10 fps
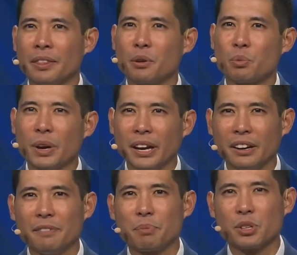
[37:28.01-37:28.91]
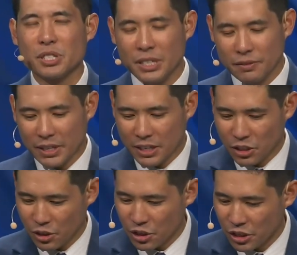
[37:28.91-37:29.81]
the rate of perceived
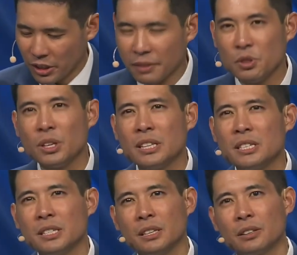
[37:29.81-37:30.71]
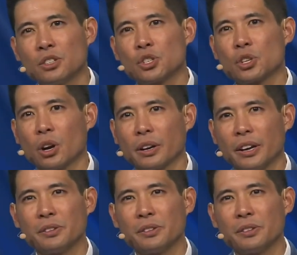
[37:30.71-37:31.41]
exertion, if you can see on this chart,